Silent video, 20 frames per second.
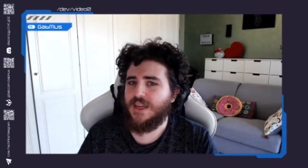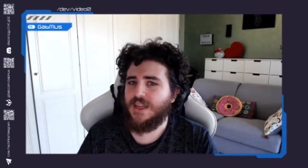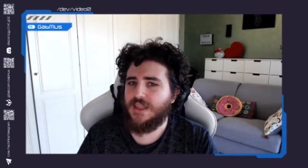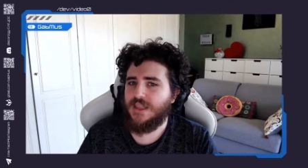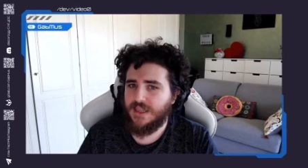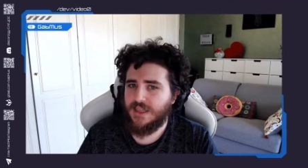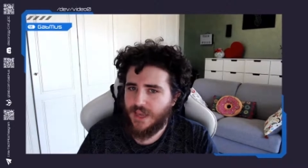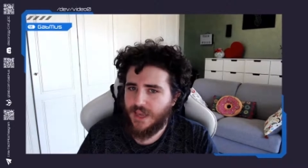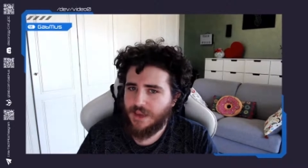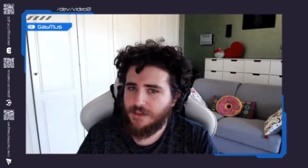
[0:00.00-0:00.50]

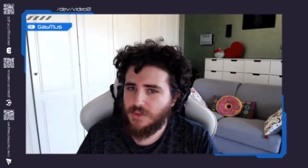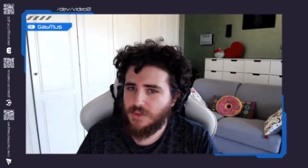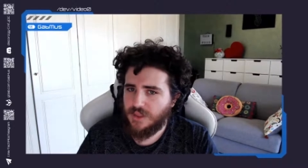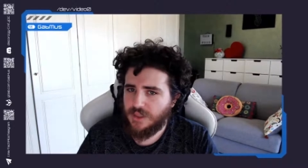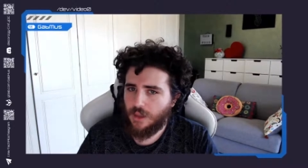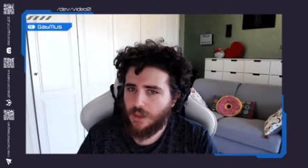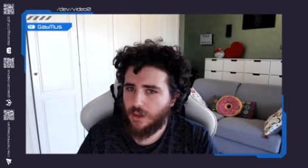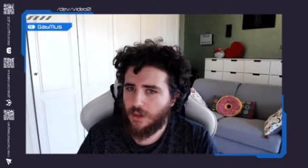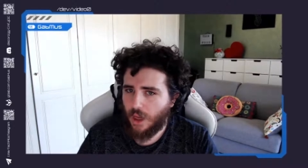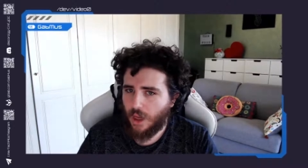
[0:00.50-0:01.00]
the game
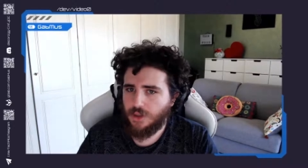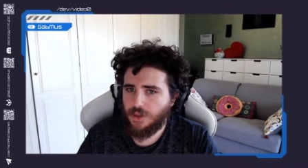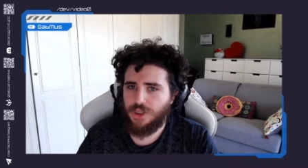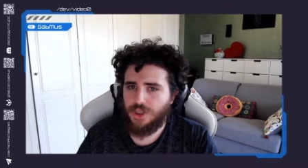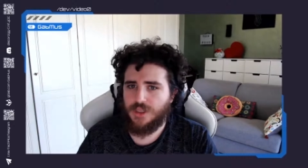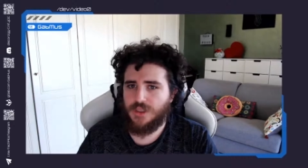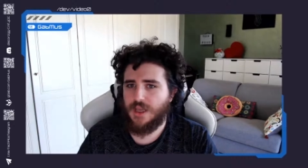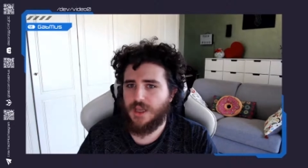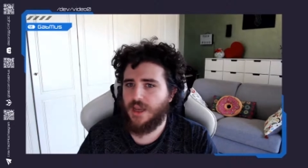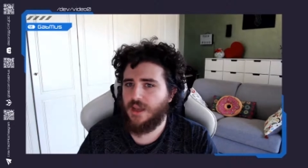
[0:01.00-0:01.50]
still
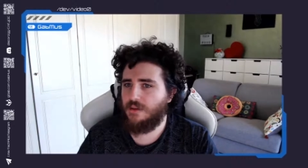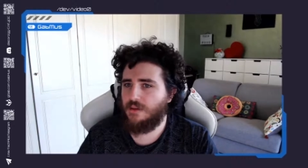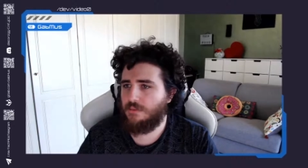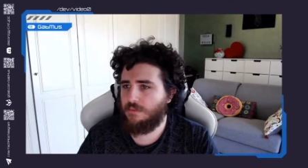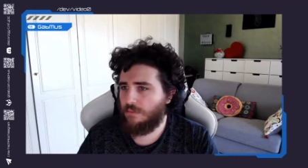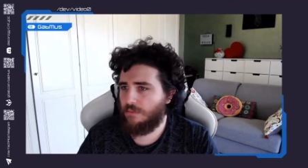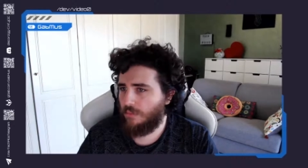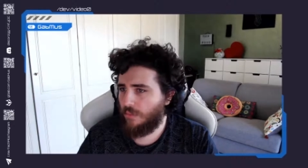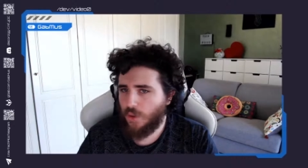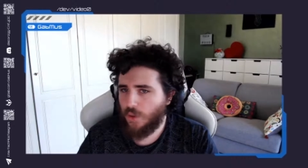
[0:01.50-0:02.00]
launches and
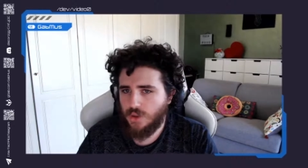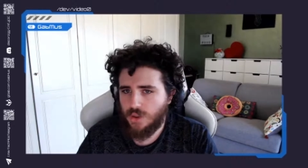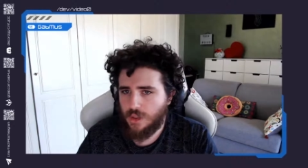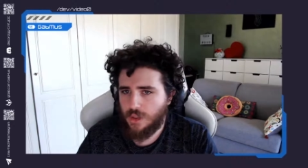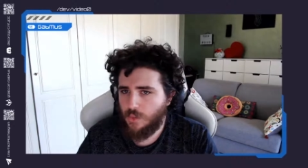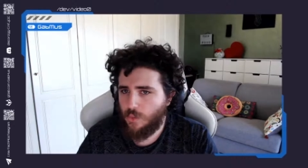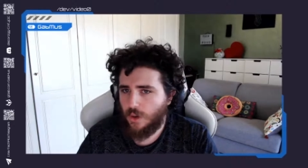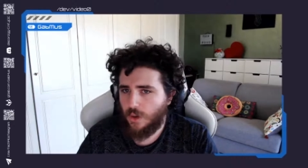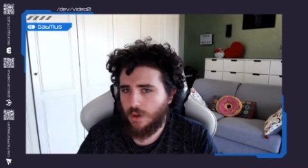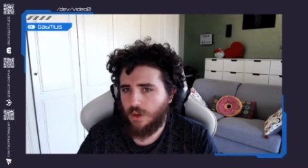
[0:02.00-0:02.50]
mostly
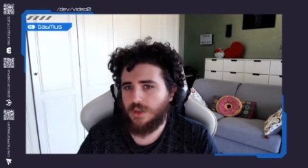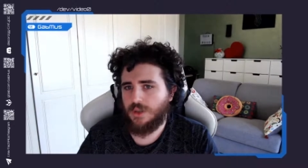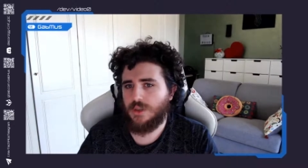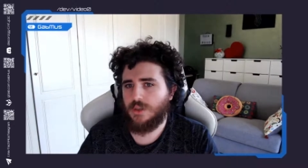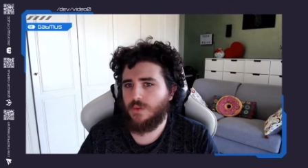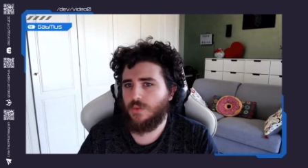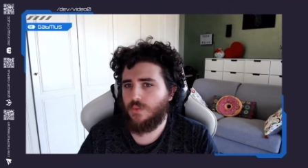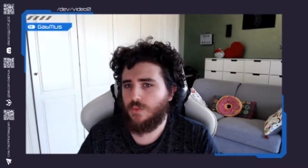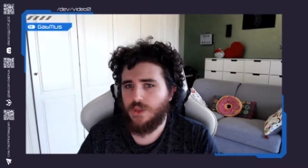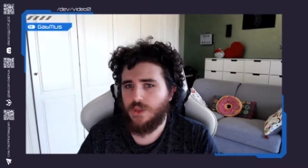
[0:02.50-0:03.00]
works,
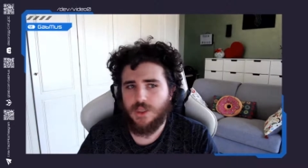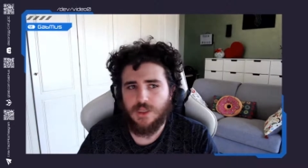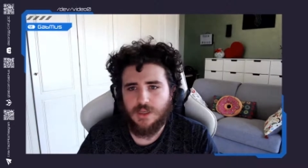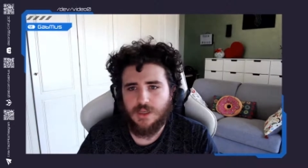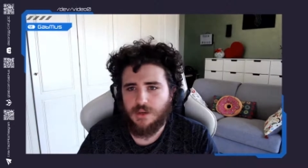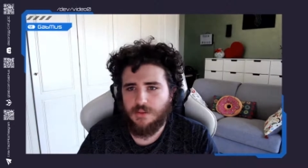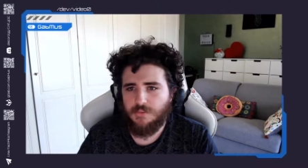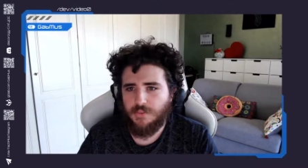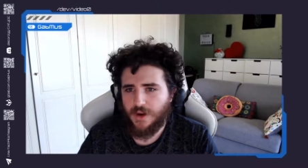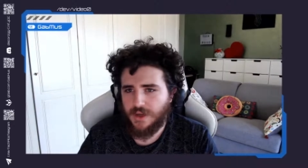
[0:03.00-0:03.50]
which is an
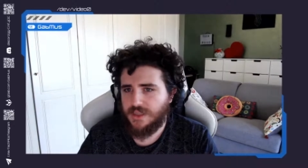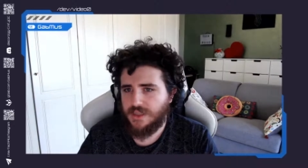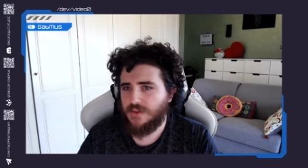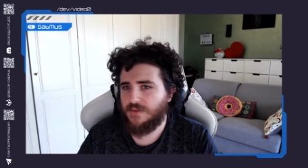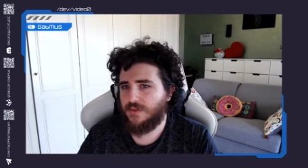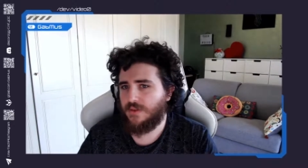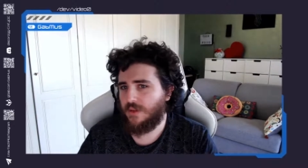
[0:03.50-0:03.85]
impressive